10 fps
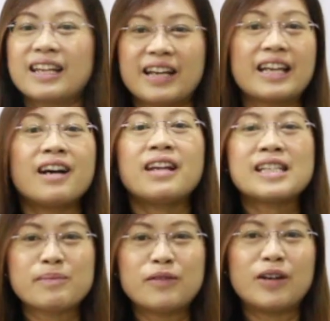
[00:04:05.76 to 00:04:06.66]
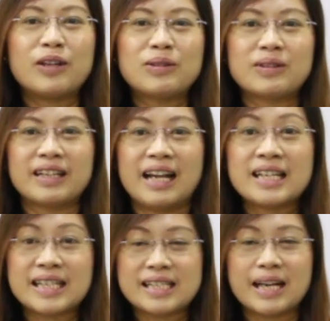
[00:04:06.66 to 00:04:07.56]
Okay, now let's move on to the
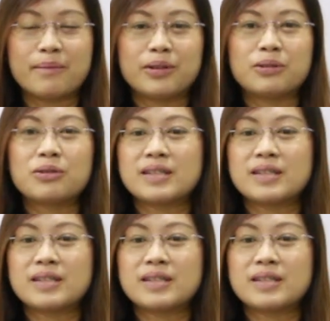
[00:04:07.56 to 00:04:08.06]
last example